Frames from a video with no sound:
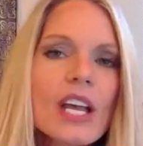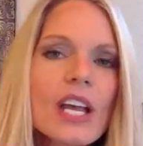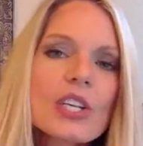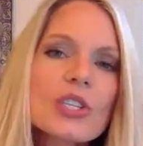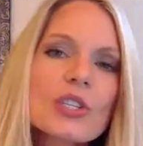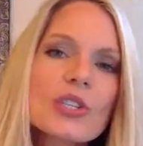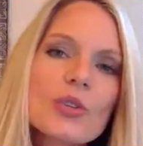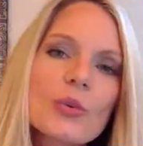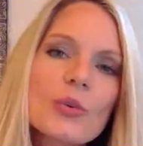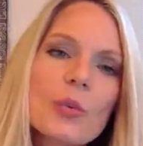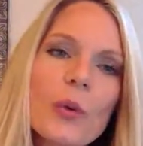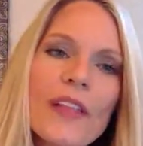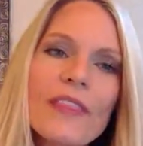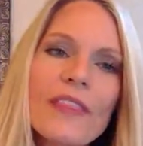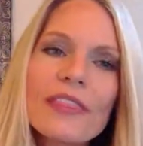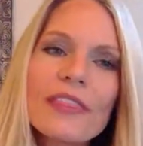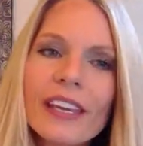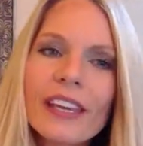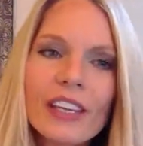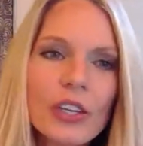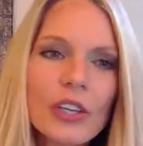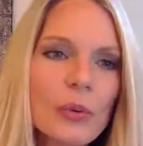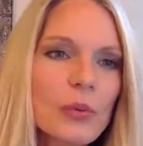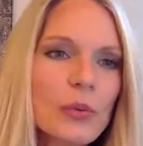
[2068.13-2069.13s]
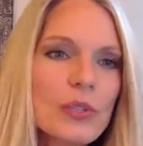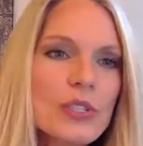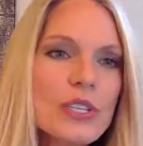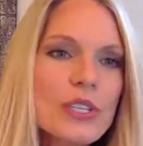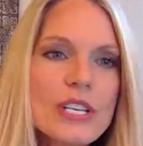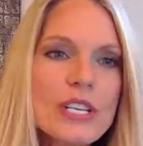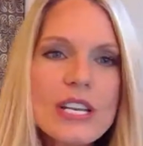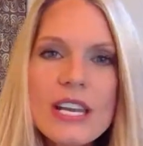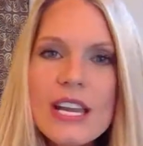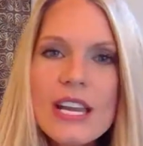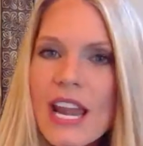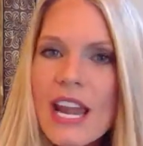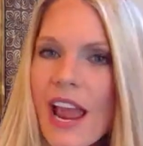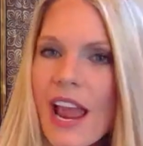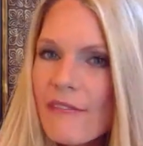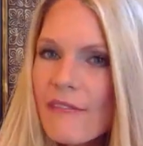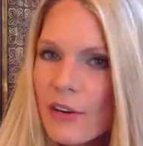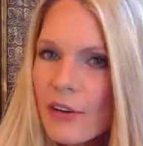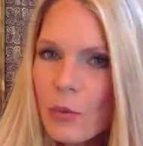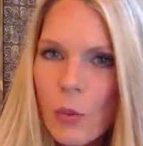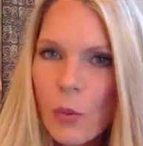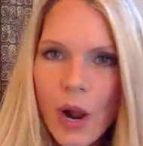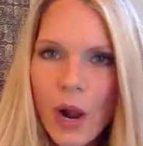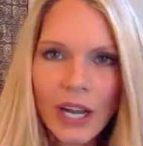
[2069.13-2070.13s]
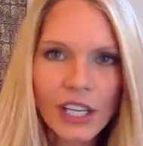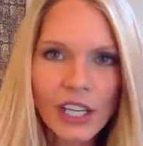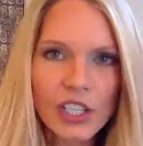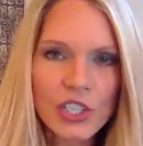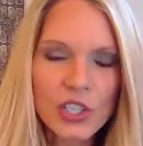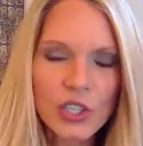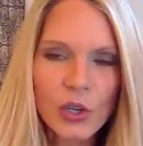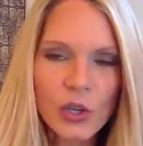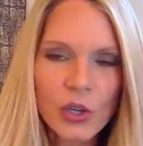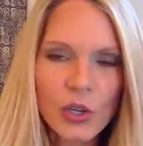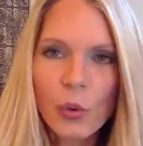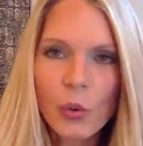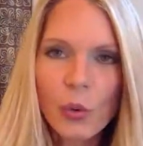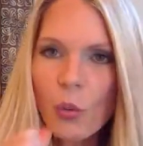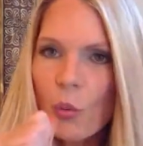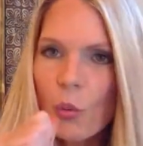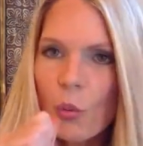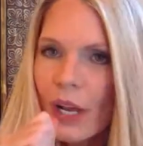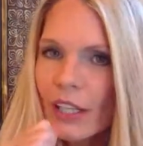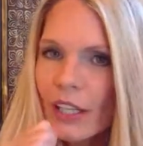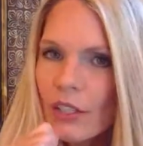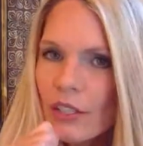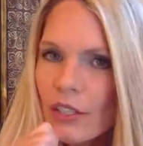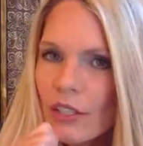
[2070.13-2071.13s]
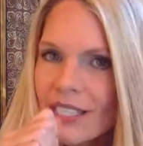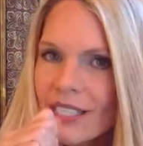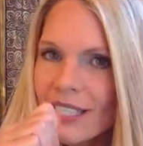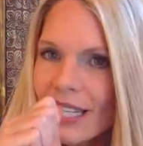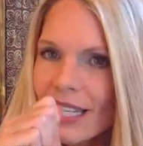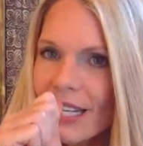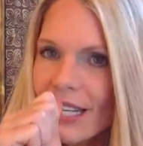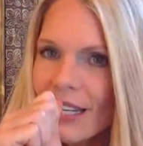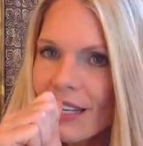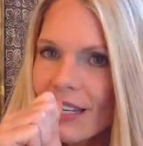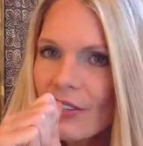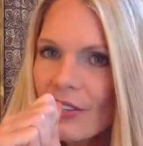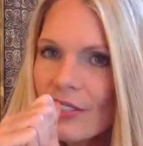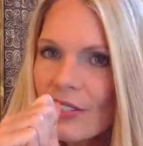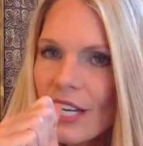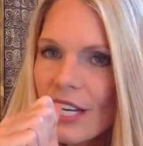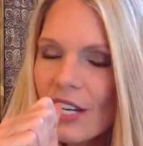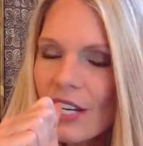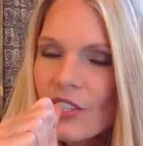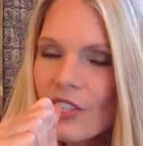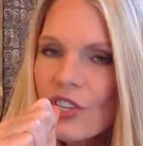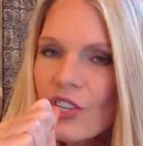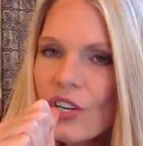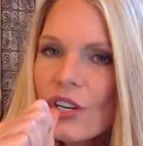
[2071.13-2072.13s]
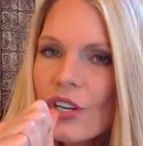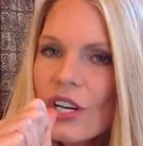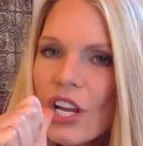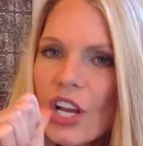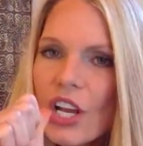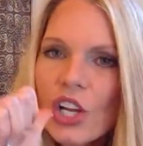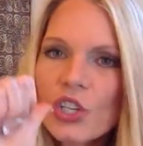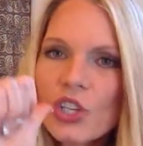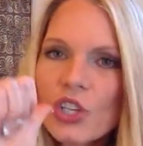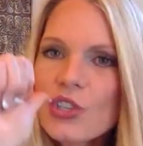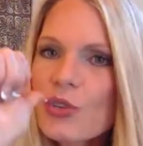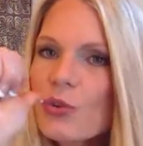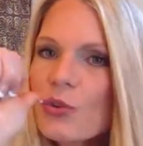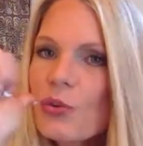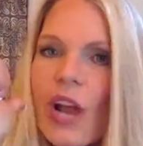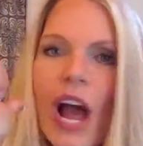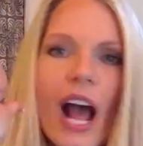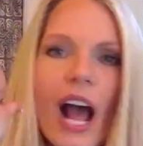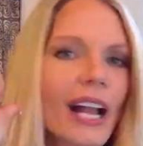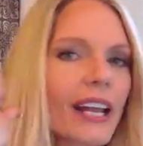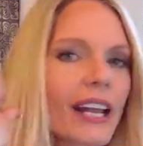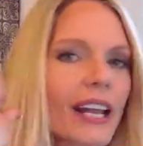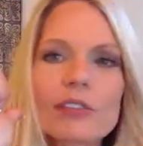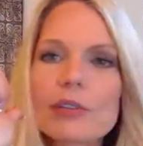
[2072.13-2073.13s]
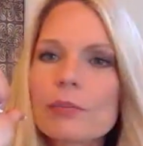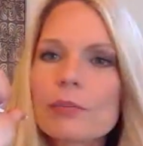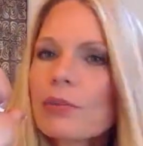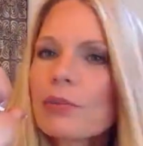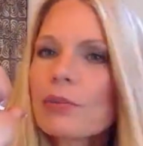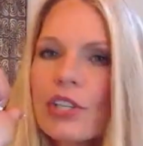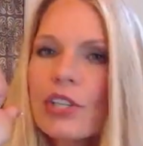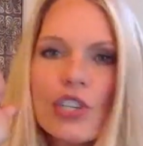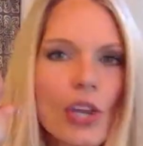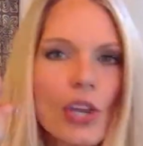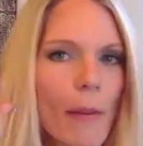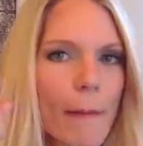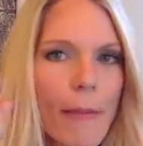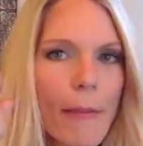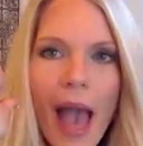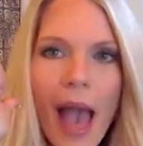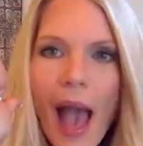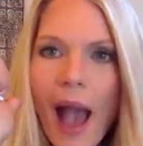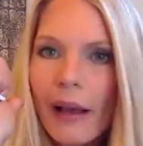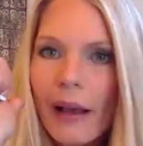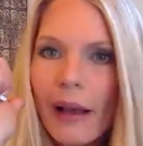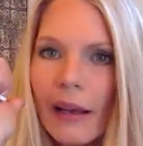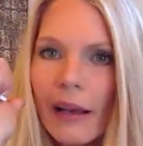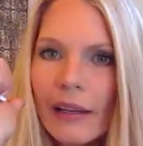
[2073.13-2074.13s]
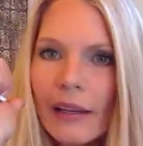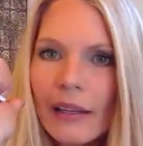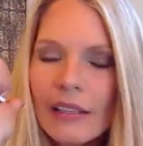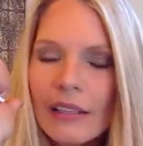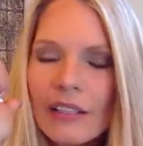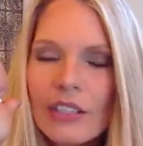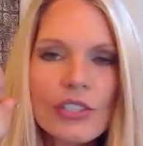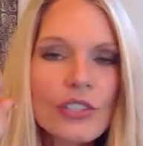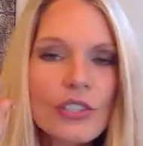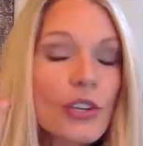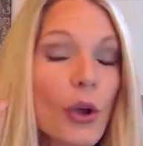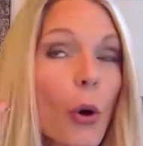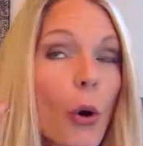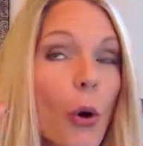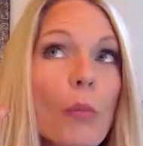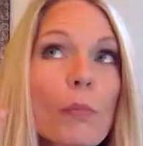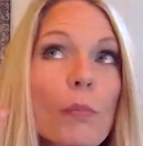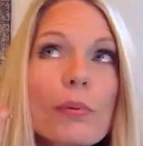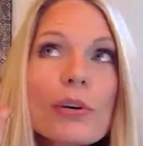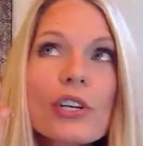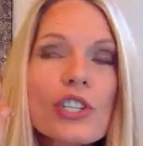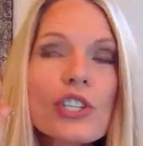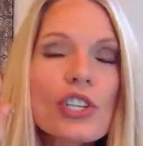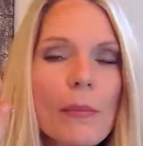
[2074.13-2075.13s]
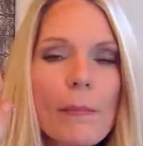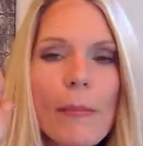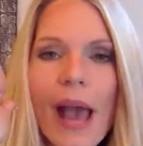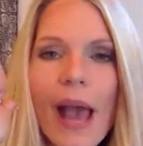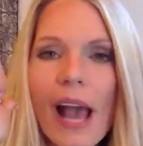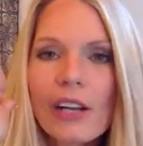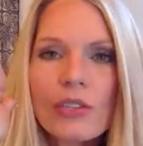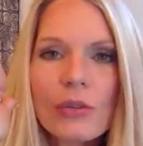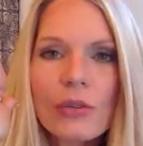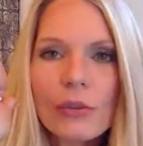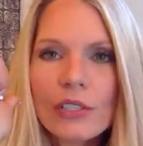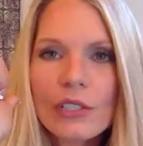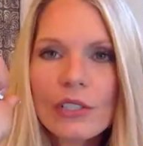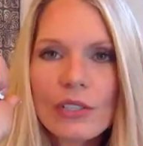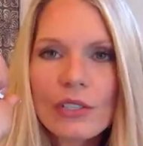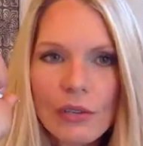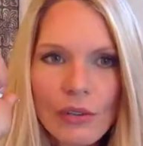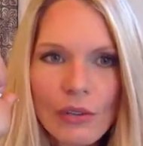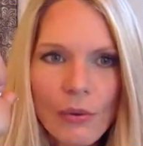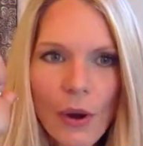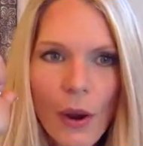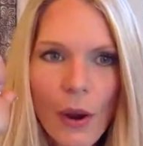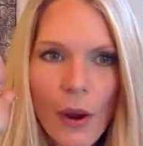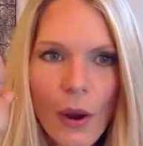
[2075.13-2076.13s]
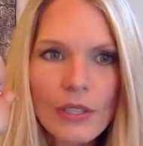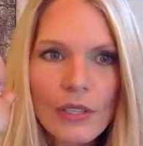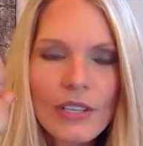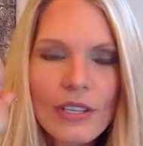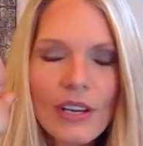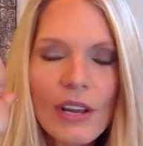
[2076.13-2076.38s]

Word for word: So one thing you never want to do when you're seating your denture, do not ever push it back. Don't push it back towards your throat.